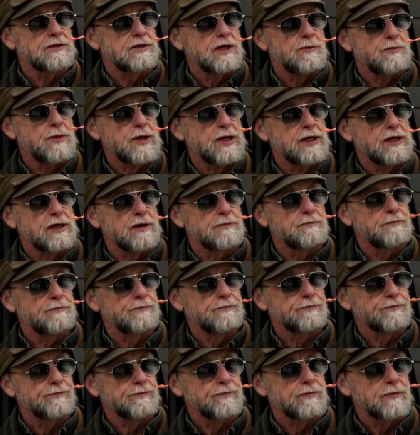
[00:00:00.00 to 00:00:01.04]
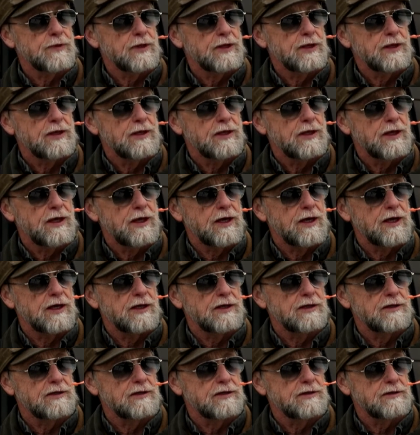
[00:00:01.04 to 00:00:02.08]
meet him
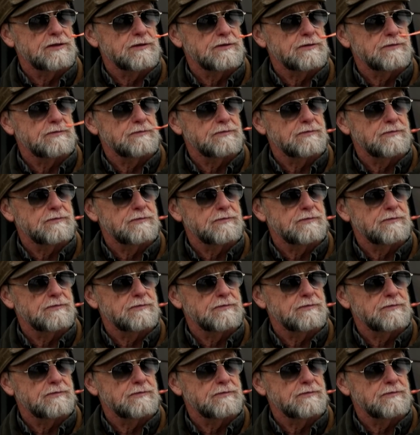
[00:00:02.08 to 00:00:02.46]
and